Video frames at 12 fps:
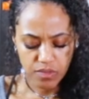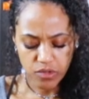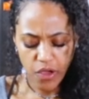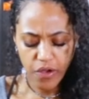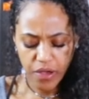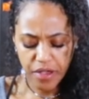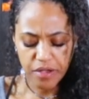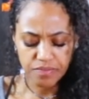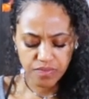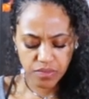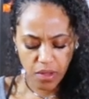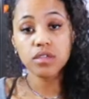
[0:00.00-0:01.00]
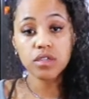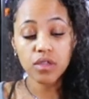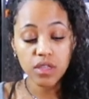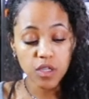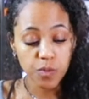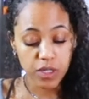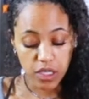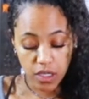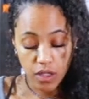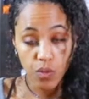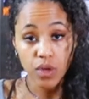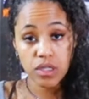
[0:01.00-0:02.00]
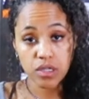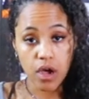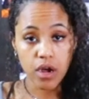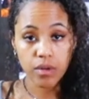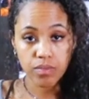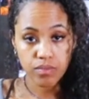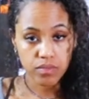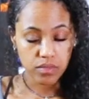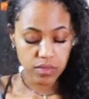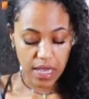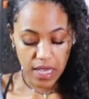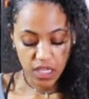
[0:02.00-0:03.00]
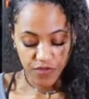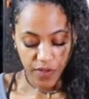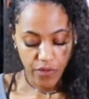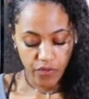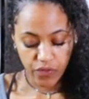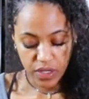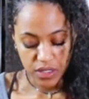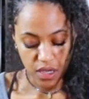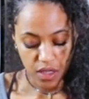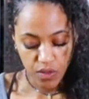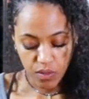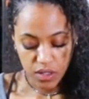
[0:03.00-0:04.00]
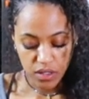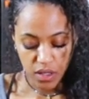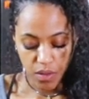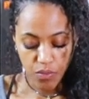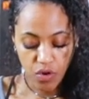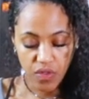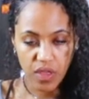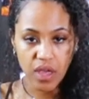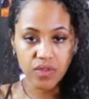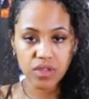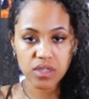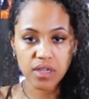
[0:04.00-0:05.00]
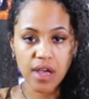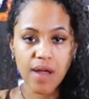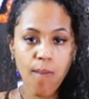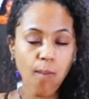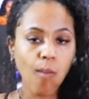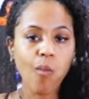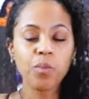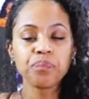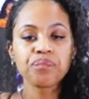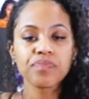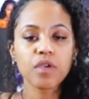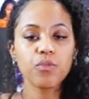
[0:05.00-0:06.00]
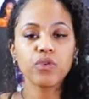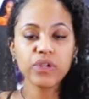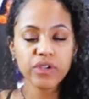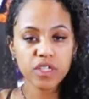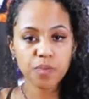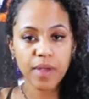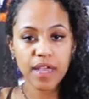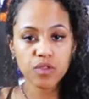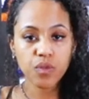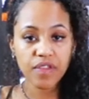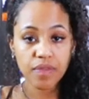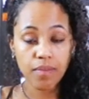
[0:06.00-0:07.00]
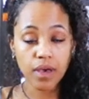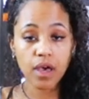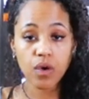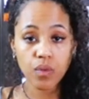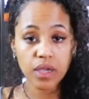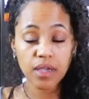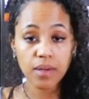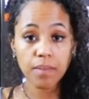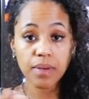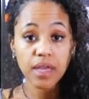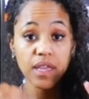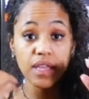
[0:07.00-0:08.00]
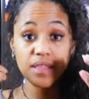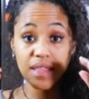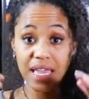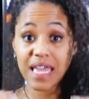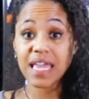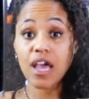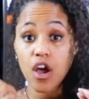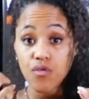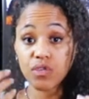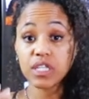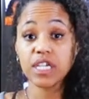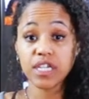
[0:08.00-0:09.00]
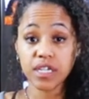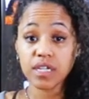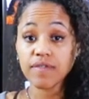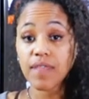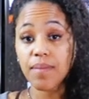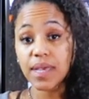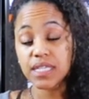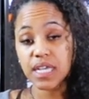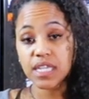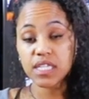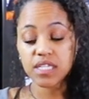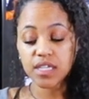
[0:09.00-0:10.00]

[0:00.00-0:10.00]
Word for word: They're good. So these particular ones are not as flavorful as the other ones. They're more on the healthy side. What do you expect with buckwheat? But they are really good, if that makes any